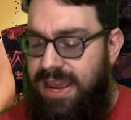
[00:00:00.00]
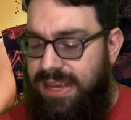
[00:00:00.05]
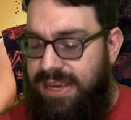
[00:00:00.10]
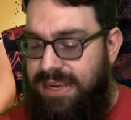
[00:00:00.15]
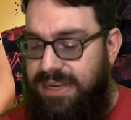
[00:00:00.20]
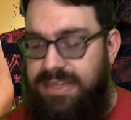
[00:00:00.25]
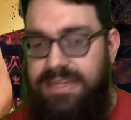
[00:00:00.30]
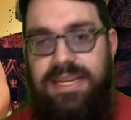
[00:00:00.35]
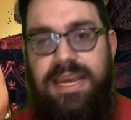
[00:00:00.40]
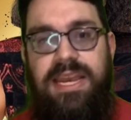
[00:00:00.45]

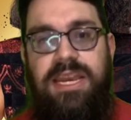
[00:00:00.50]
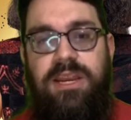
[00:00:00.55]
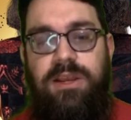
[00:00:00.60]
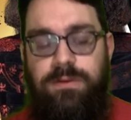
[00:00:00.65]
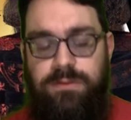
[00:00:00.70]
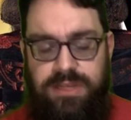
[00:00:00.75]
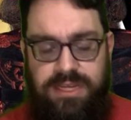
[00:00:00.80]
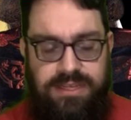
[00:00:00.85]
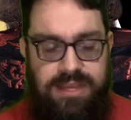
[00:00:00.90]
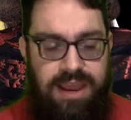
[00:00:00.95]

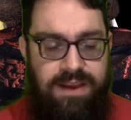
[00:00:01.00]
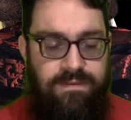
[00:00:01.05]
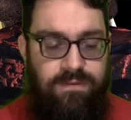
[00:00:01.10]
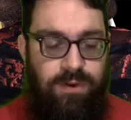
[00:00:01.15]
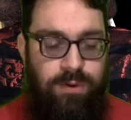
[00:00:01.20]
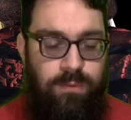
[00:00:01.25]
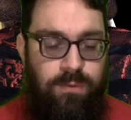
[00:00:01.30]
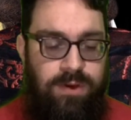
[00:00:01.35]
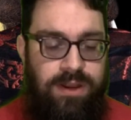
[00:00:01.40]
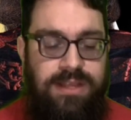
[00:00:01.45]
continues, as
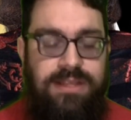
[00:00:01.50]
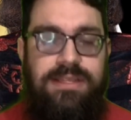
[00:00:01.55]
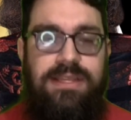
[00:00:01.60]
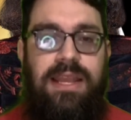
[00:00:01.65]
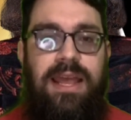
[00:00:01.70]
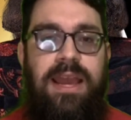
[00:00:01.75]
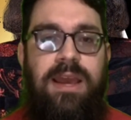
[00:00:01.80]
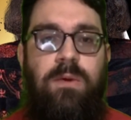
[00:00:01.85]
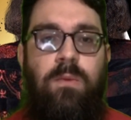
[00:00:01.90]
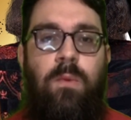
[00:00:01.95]
everyone is
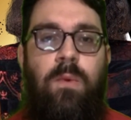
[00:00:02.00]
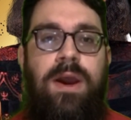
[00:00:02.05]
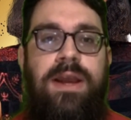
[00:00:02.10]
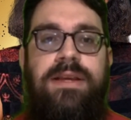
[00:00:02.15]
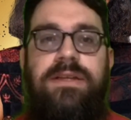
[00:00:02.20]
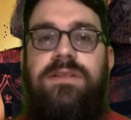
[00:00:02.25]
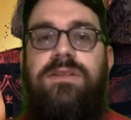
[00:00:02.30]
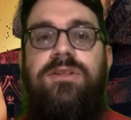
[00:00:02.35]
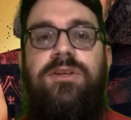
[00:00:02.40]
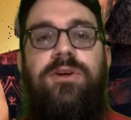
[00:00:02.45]
laid
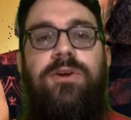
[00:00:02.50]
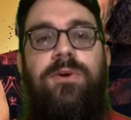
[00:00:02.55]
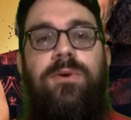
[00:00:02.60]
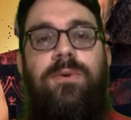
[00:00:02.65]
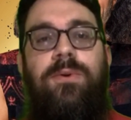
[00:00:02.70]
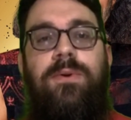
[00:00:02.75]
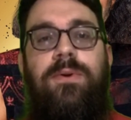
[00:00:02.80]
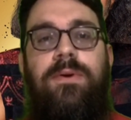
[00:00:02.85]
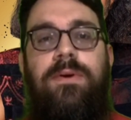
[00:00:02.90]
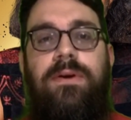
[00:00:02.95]
waste to,
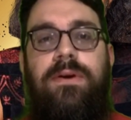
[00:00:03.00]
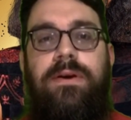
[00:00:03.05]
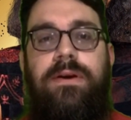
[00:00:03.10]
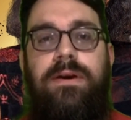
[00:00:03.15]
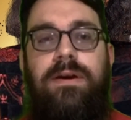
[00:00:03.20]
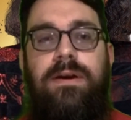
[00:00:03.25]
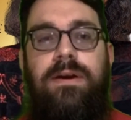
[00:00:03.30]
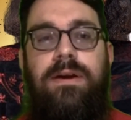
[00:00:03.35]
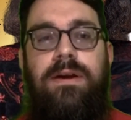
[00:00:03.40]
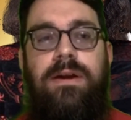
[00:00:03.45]

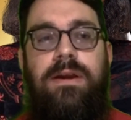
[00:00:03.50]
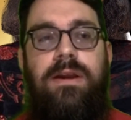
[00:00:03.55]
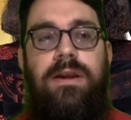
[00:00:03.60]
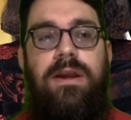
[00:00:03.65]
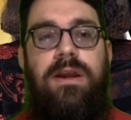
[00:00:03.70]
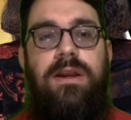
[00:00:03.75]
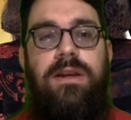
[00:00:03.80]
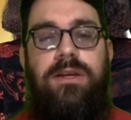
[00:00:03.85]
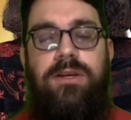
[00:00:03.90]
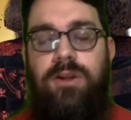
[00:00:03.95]

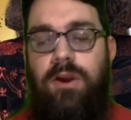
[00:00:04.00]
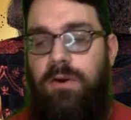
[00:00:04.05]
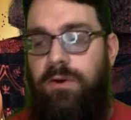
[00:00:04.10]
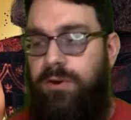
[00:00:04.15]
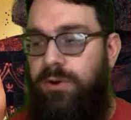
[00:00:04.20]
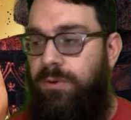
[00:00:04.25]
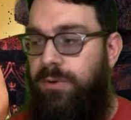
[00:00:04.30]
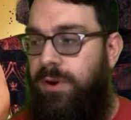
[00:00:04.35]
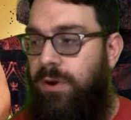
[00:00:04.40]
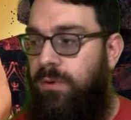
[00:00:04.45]

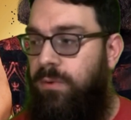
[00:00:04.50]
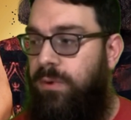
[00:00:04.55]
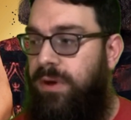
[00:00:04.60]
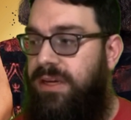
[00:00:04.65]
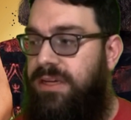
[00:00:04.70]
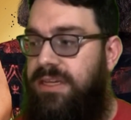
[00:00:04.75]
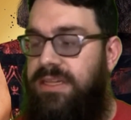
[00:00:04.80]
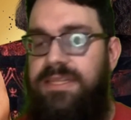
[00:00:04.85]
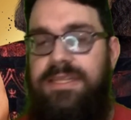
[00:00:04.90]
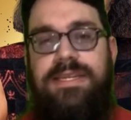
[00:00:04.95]
Dark Uno
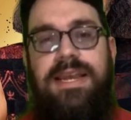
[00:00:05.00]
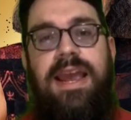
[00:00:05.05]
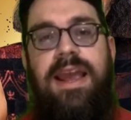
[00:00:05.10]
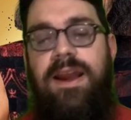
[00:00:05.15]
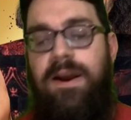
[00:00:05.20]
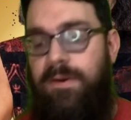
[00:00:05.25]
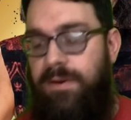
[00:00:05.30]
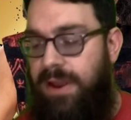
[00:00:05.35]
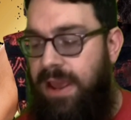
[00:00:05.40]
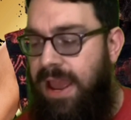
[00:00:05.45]
reaches
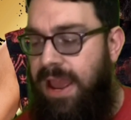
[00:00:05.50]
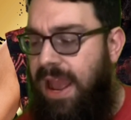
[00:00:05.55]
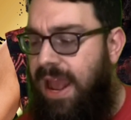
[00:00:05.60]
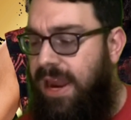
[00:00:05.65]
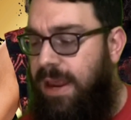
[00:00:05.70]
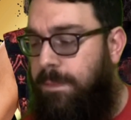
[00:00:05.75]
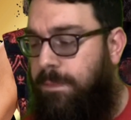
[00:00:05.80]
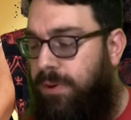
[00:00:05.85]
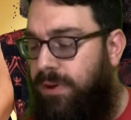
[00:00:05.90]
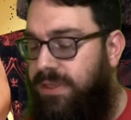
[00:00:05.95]
down and
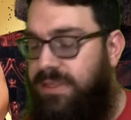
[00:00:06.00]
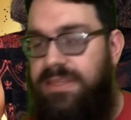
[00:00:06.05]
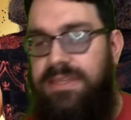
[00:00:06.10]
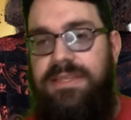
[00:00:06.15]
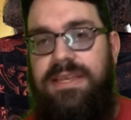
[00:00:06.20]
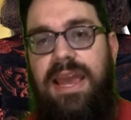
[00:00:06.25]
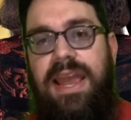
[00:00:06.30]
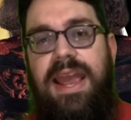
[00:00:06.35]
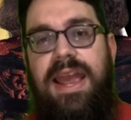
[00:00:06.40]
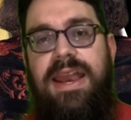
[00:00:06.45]
he puts his
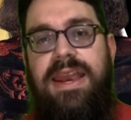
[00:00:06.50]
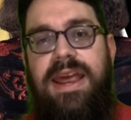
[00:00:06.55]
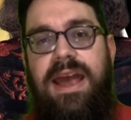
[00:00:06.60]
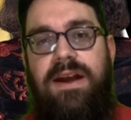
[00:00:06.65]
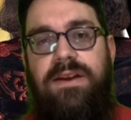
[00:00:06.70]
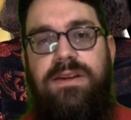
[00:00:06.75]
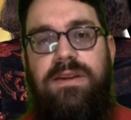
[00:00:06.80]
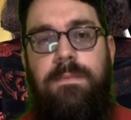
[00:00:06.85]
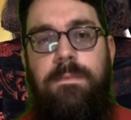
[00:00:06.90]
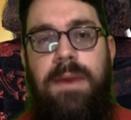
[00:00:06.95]
hand
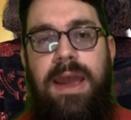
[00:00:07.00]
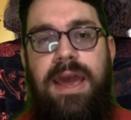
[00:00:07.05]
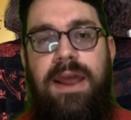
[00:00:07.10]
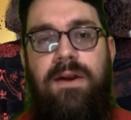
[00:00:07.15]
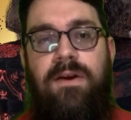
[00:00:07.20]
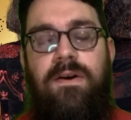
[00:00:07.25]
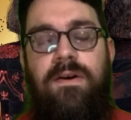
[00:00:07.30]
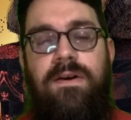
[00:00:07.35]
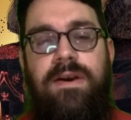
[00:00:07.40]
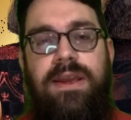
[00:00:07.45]
out to Matt
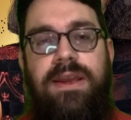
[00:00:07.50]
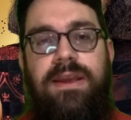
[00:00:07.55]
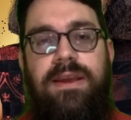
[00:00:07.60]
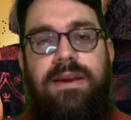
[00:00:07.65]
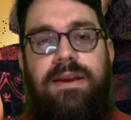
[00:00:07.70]
Hardy,